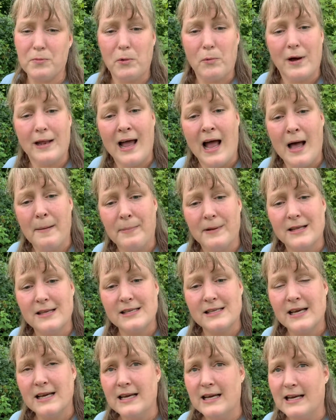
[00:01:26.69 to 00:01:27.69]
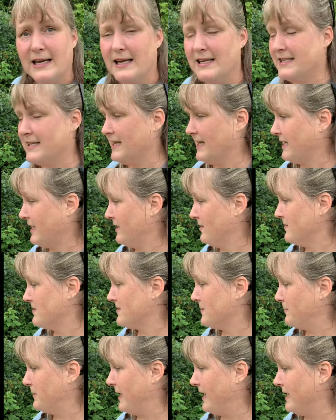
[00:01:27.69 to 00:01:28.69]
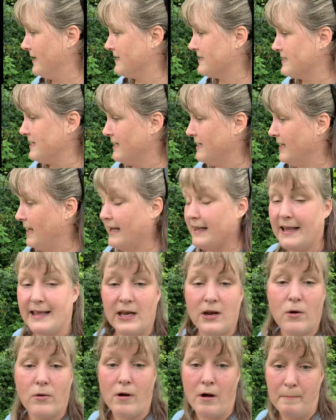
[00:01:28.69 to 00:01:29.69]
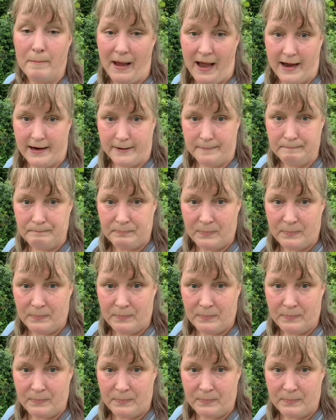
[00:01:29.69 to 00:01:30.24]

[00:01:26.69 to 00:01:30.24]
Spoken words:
But what happens is that it kills the plants and then they don't come back.